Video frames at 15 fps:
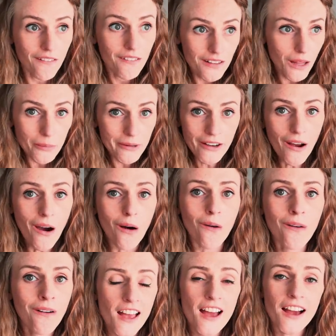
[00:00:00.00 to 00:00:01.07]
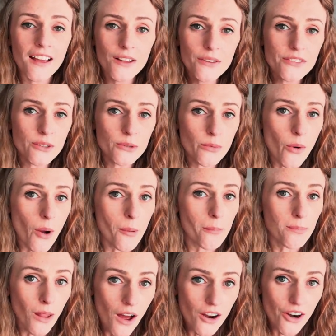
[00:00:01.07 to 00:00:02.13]
Let me know. I also wrote a
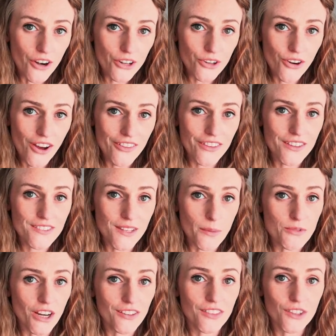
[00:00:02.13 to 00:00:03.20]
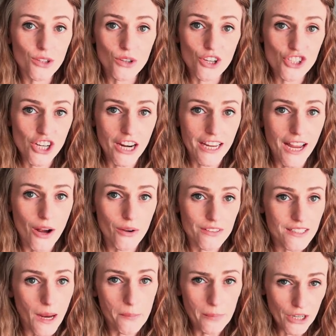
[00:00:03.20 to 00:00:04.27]
blog article on this subject that you can check out. It's
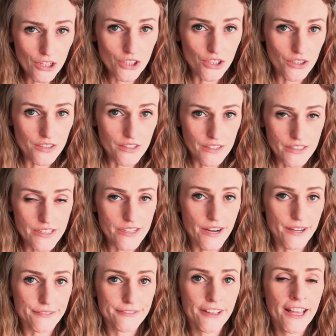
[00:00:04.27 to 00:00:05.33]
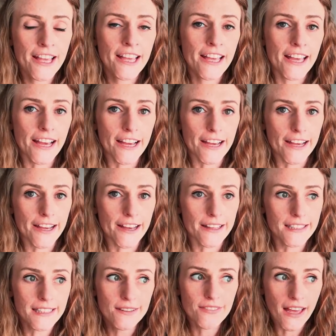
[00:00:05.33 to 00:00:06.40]
got pictures and stuff. Uh,
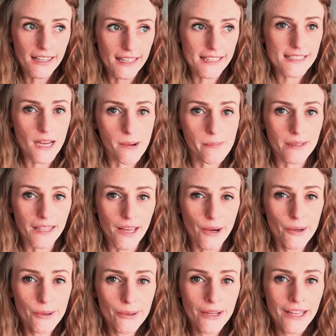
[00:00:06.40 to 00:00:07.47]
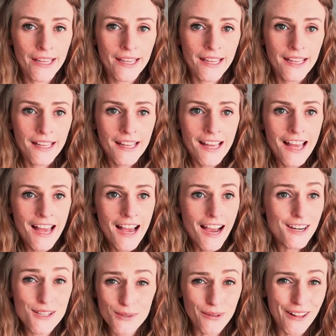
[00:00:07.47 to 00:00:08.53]
leave that link down below. I
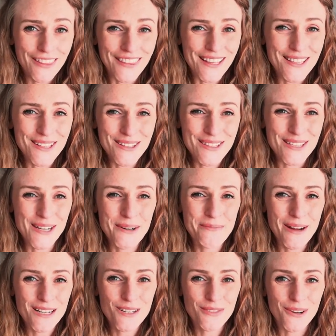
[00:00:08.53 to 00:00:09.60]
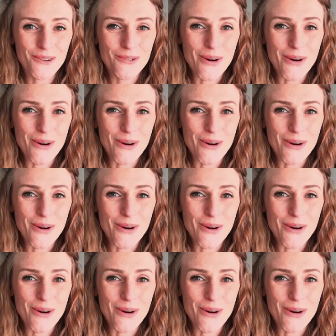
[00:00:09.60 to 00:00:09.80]
just want to thank you so much for